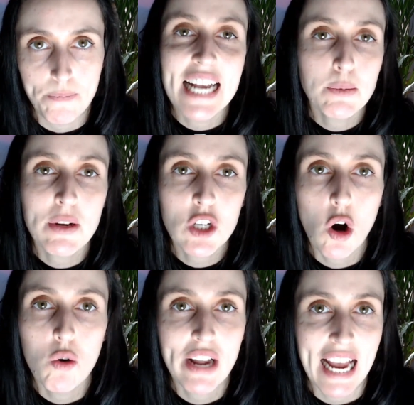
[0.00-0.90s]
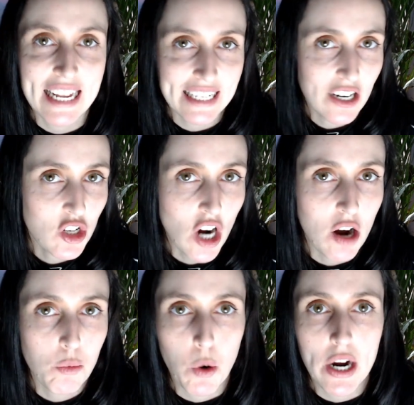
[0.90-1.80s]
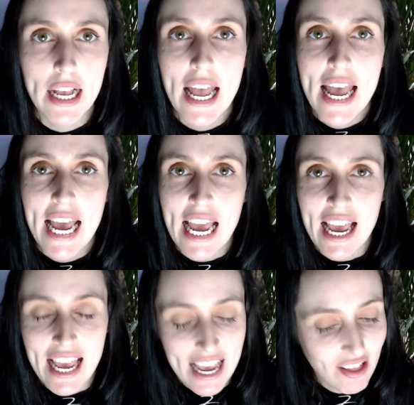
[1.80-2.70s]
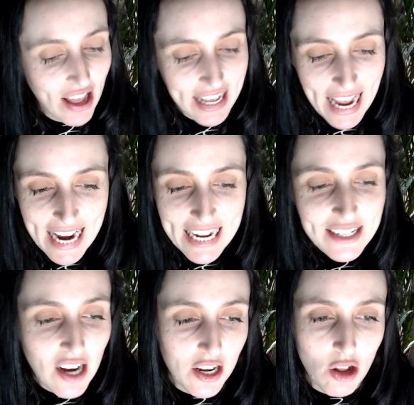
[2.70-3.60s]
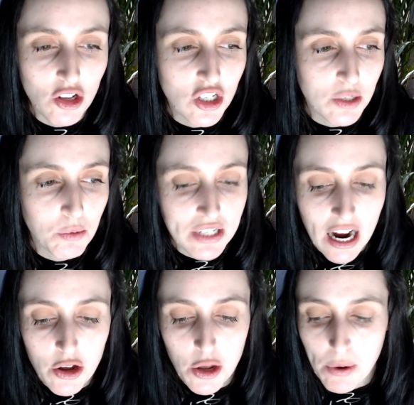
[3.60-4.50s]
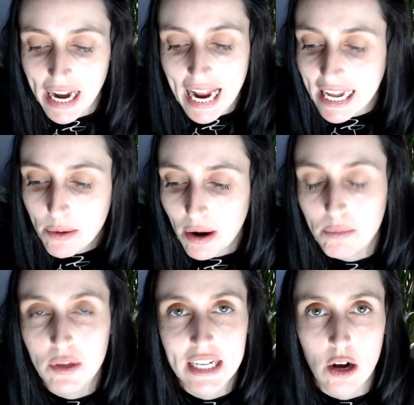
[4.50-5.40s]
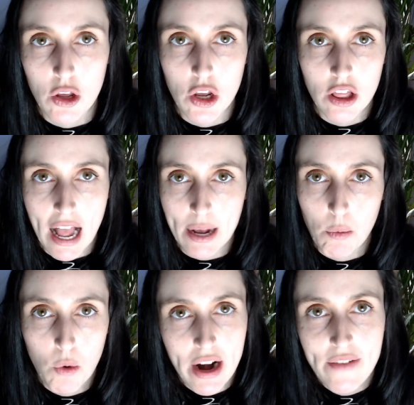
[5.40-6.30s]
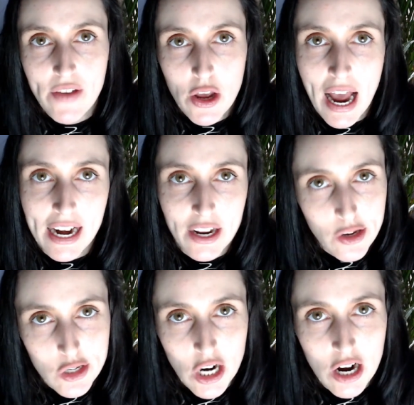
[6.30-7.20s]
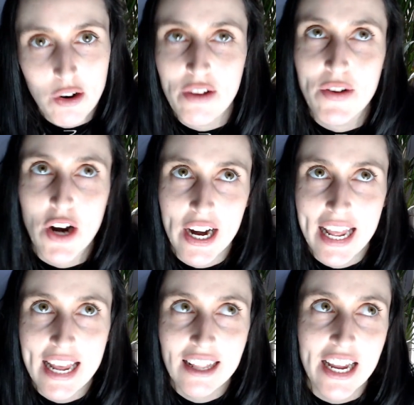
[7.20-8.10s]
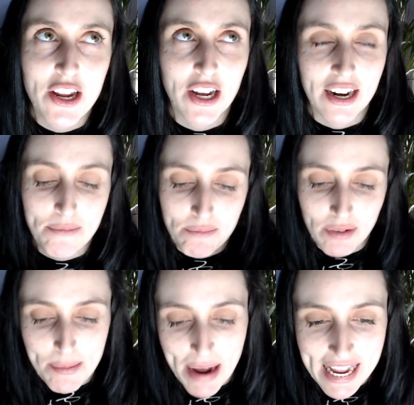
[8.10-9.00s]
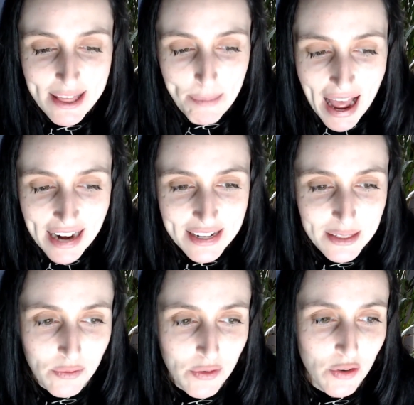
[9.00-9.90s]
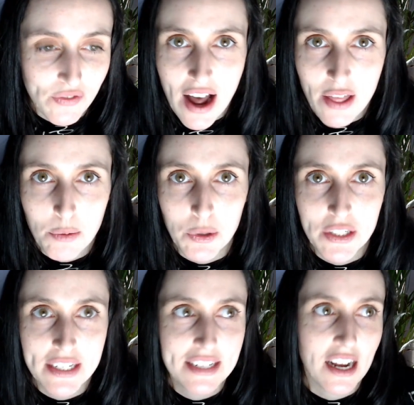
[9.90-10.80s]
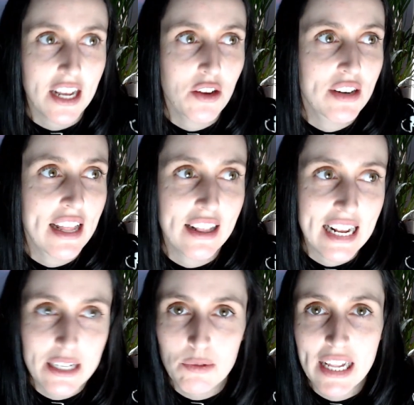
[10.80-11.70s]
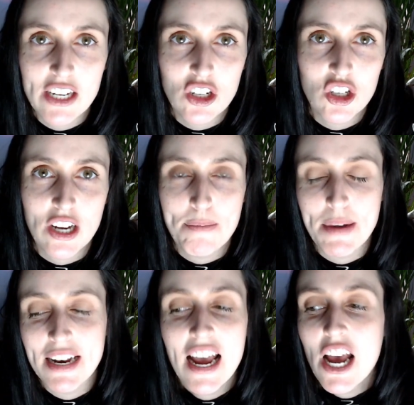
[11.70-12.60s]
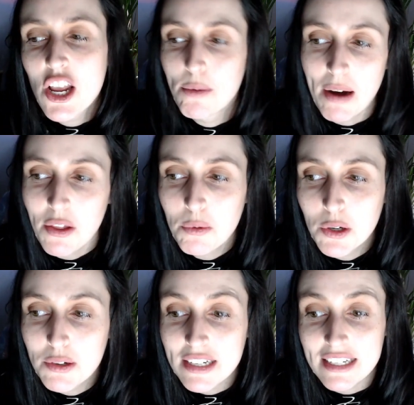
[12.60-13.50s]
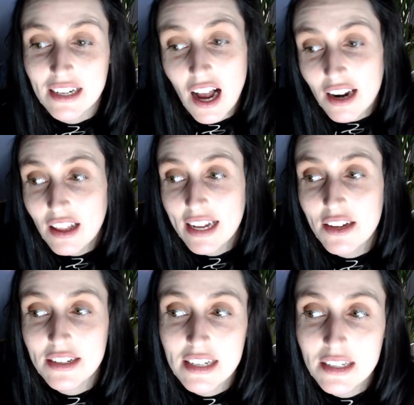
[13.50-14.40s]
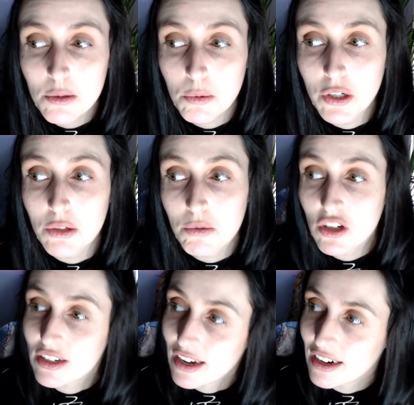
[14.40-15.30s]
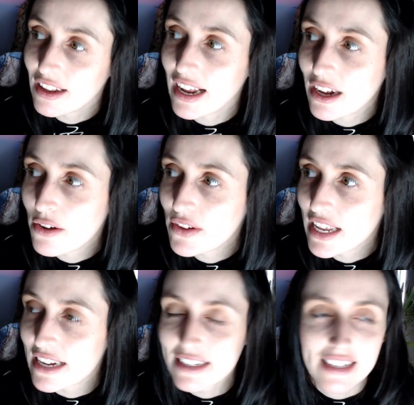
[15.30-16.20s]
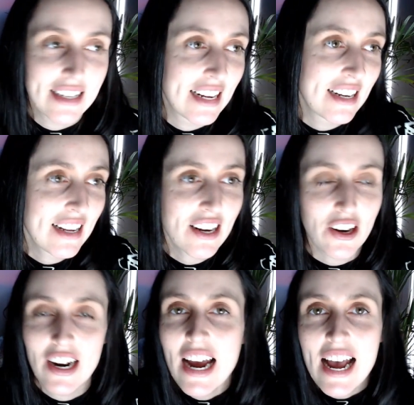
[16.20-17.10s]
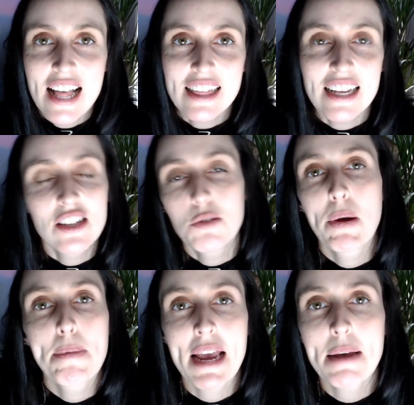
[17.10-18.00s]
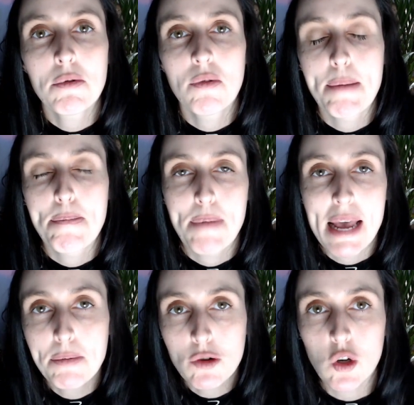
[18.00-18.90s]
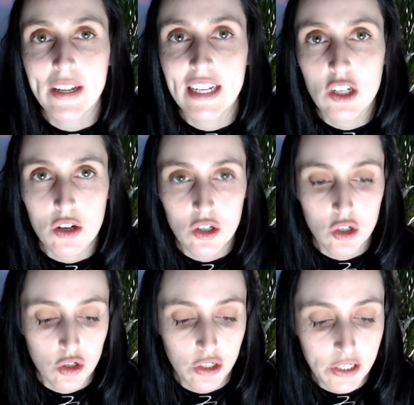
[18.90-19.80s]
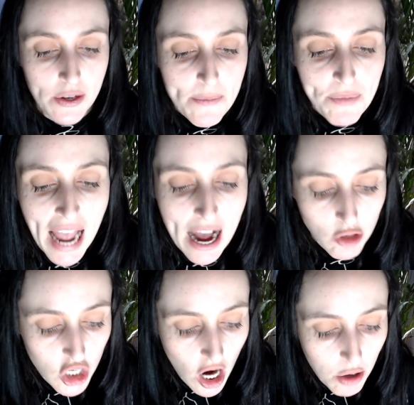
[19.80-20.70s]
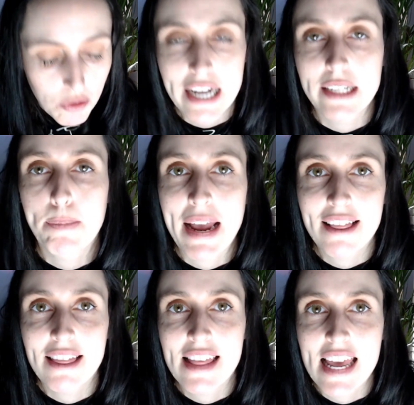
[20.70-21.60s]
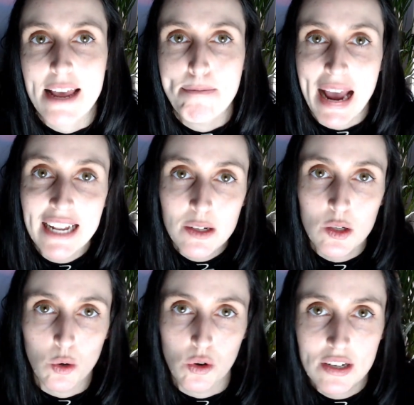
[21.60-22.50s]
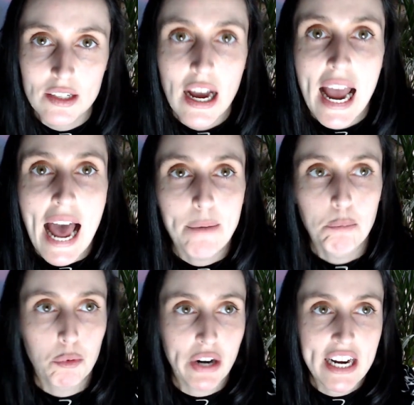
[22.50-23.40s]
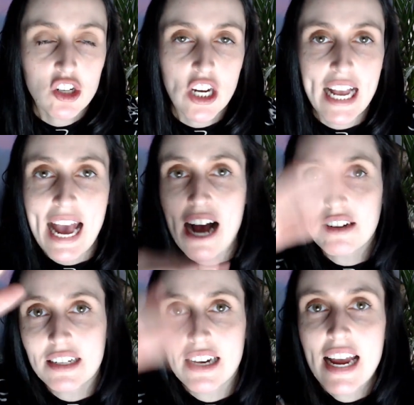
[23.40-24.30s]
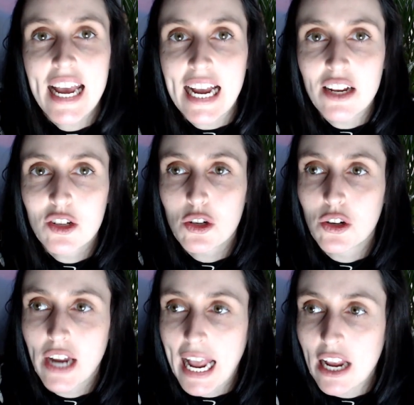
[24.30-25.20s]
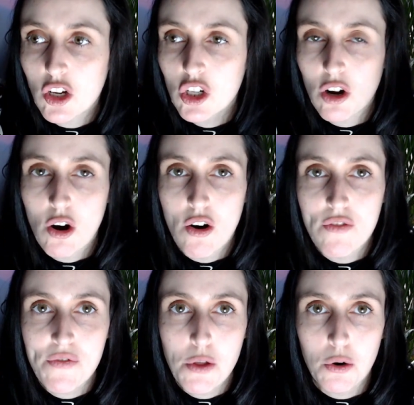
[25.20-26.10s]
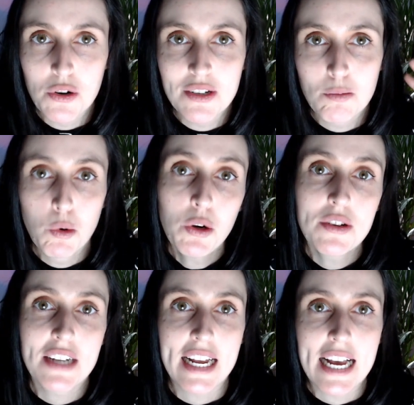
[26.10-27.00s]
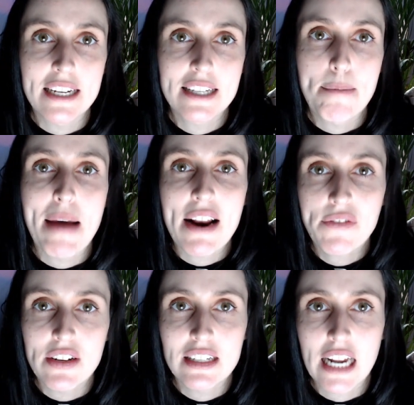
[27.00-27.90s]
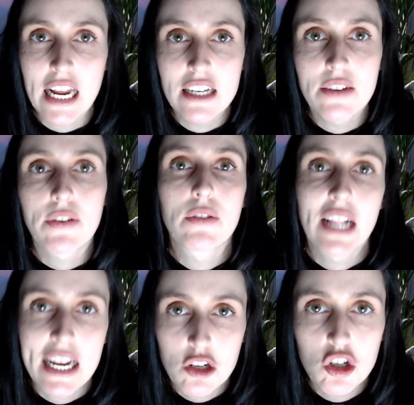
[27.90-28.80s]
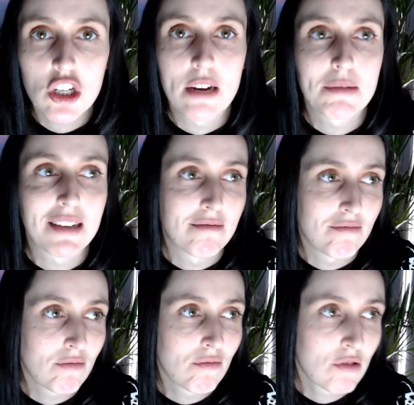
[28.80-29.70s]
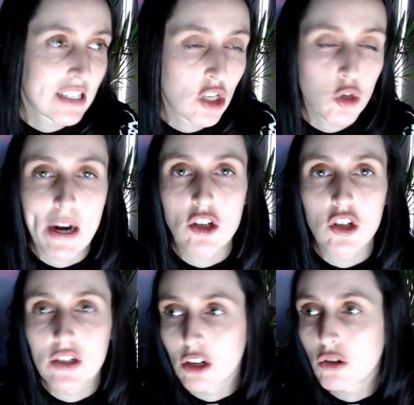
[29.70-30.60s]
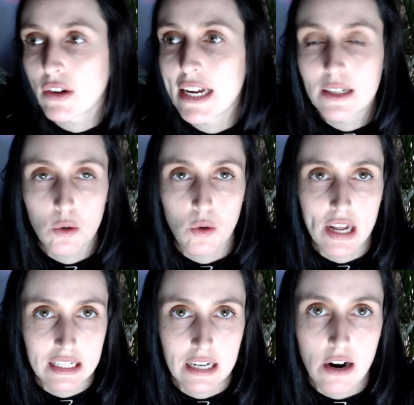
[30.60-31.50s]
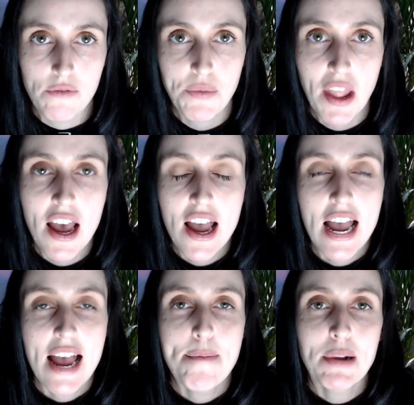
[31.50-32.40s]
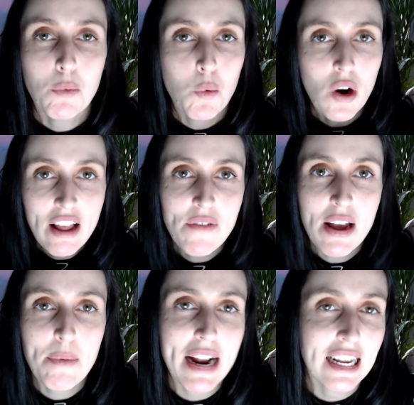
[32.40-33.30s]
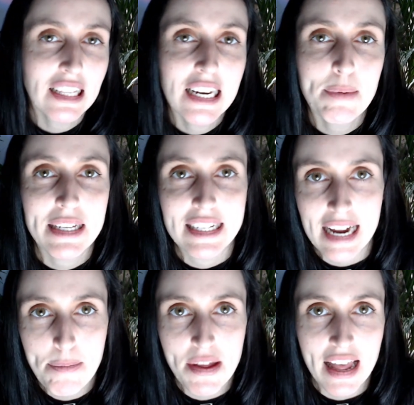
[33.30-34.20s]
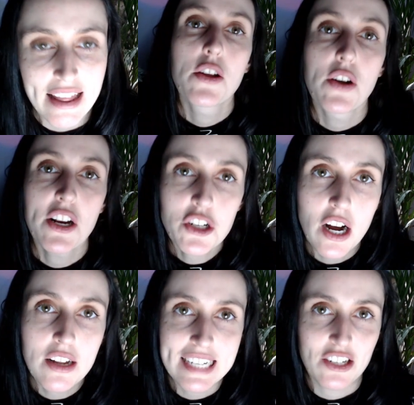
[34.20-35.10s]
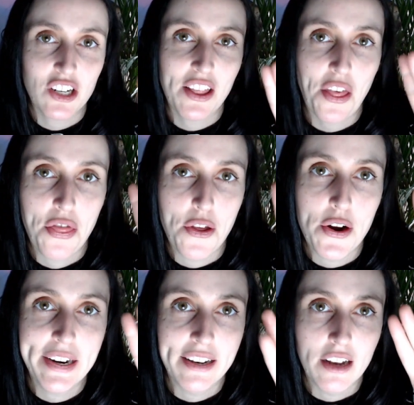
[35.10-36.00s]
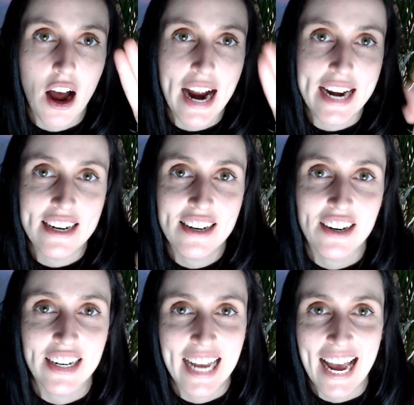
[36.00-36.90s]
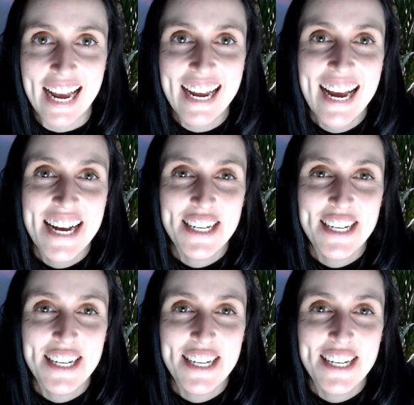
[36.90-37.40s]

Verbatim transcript: As we're told as inner child work, like any psychologist would tell you and anyone would tell you like whatever you had in your childhood if you don't heal it you're going to repeat the patterns of your father wound is like your next relationship and your mother wound is kind of like your sister wound which is kind of like over this and then you know there's we people people join the dots to our childhood as being the main source and branching out into each of those wounds i guess that manifest in different relationships and situations and careers and all that stuff but what if we went a little bit deeper there? Your inner child's actually the third in line, okay?